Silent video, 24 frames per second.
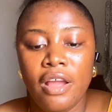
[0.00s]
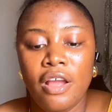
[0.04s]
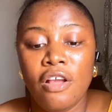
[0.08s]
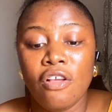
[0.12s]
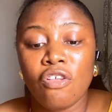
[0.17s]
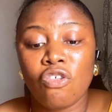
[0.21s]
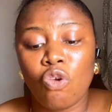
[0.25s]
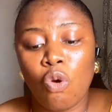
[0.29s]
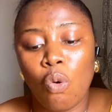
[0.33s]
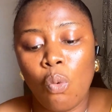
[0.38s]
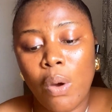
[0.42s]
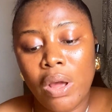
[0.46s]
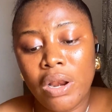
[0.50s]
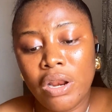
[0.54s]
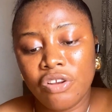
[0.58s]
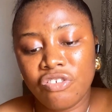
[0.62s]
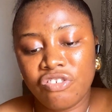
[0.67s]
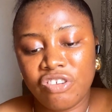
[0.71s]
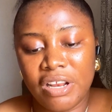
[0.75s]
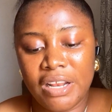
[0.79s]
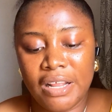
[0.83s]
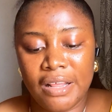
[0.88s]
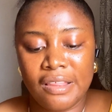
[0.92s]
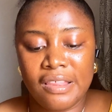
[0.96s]
So
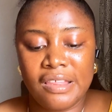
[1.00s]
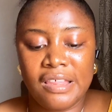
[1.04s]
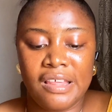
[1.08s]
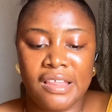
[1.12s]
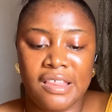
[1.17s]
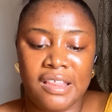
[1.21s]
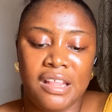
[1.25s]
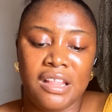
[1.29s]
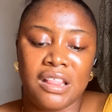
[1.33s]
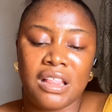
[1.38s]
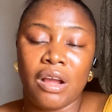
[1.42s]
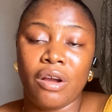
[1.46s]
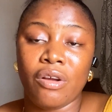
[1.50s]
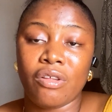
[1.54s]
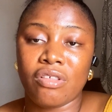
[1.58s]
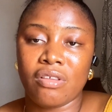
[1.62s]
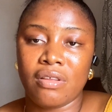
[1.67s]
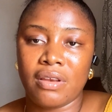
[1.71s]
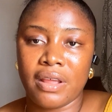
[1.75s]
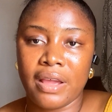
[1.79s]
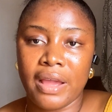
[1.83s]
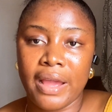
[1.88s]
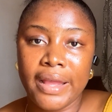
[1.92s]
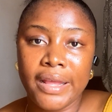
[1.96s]
160,000
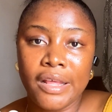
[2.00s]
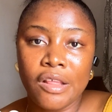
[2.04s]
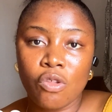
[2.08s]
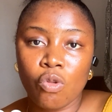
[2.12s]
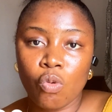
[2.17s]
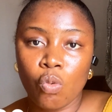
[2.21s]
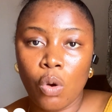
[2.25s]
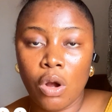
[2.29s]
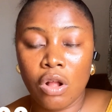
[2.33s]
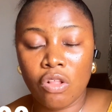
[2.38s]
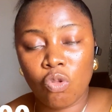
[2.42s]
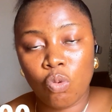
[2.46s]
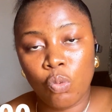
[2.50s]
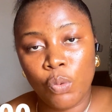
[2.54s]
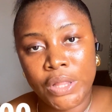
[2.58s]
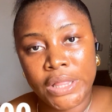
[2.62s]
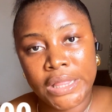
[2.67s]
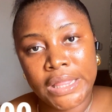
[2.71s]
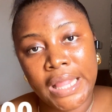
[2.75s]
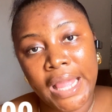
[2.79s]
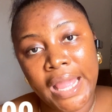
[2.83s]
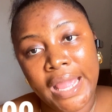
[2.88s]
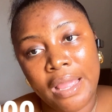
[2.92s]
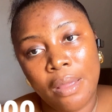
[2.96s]
naira is what will
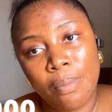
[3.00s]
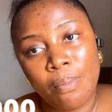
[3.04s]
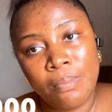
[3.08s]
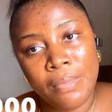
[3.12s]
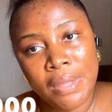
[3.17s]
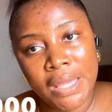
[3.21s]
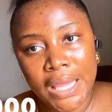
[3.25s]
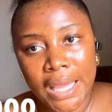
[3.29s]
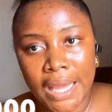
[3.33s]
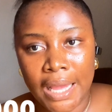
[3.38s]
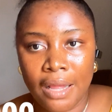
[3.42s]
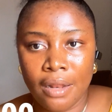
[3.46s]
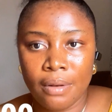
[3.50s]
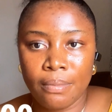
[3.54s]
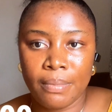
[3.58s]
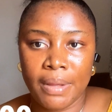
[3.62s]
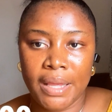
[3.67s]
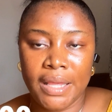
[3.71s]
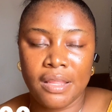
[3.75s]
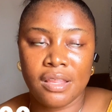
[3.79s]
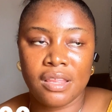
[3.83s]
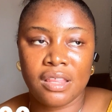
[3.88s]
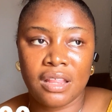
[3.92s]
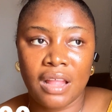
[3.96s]
take me and
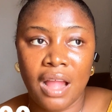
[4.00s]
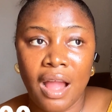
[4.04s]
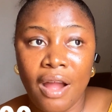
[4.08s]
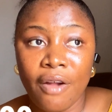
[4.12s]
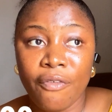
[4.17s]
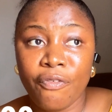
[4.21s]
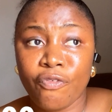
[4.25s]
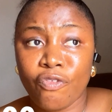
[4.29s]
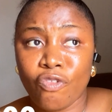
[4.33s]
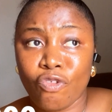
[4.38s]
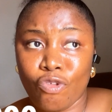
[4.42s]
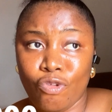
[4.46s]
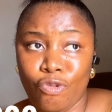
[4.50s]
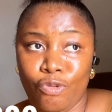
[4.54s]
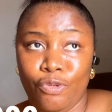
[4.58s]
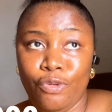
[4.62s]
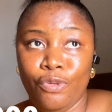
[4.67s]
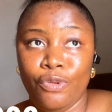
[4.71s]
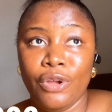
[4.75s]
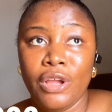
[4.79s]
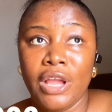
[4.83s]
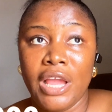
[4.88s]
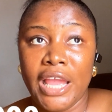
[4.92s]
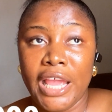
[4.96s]
my staff
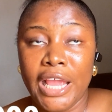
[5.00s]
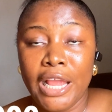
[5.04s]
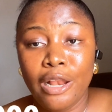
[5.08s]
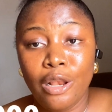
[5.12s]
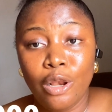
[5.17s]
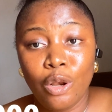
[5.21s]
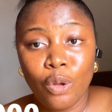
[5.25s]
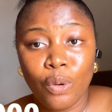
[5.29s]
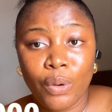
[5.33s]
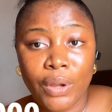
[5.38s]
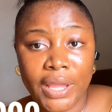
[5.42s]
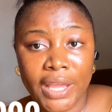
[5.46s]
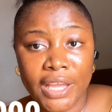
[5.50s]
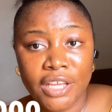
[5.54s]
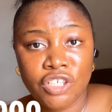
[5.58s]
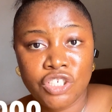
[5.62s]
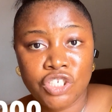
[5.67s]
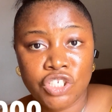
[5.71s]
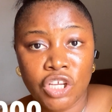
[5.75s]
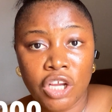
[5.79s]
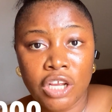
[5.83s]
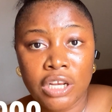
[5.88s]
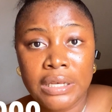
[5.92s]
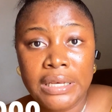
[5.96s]
to a
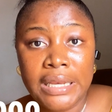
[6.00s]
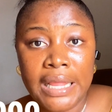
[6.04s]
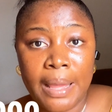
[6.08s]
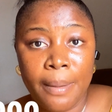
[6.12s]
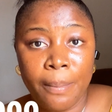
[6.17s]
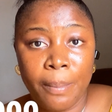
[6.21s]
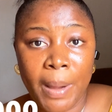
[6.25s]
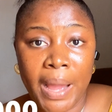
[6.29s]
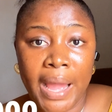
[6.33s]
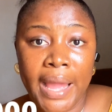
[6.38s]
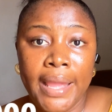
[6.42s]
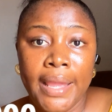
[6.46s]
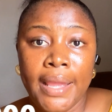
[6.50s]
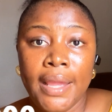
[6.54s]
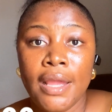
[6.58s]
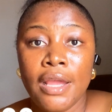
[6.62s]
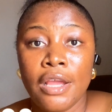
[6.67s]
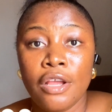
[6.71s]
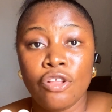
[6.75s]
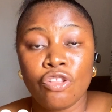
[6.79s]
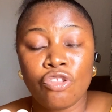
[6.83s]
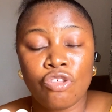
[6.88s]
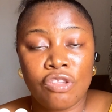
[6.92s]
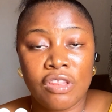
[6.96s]
location nearby
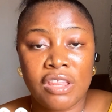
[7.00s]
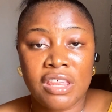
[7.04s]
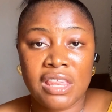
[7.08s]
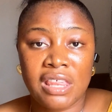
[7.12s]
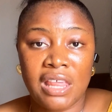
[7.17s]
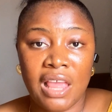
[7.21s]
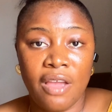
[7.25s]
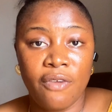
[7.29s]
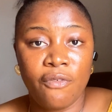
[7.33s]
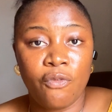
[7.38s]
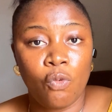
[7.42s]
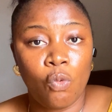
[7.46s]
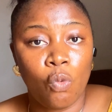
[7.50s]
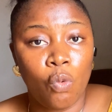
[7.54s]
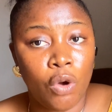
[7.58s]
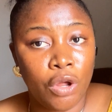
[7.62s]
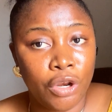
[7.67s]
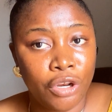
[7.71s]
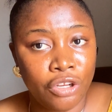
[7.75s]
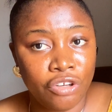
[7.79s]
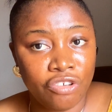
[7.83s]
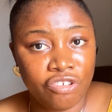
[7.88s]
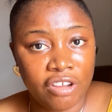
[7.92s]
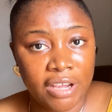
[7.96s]
to serve
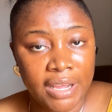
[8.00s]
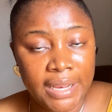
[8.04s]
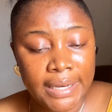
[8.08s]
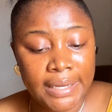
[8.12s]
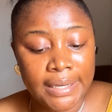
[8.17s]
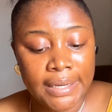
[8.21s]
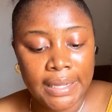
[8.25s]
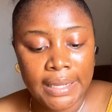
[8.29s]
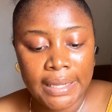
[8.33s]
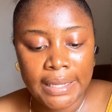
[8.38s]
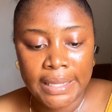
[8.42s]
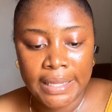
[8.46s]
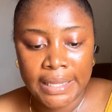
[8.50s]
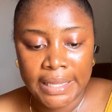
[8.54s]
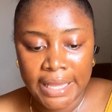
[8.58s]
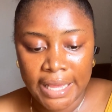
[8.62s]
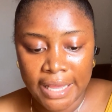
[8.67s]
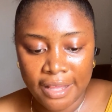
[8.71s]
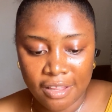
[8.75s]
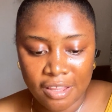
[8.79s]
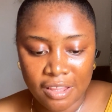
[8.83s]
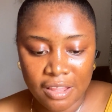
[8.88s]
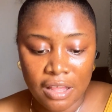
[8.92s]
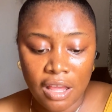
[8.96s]
100
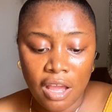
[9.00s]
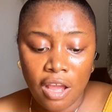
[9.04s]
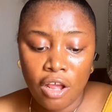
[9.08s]
guests.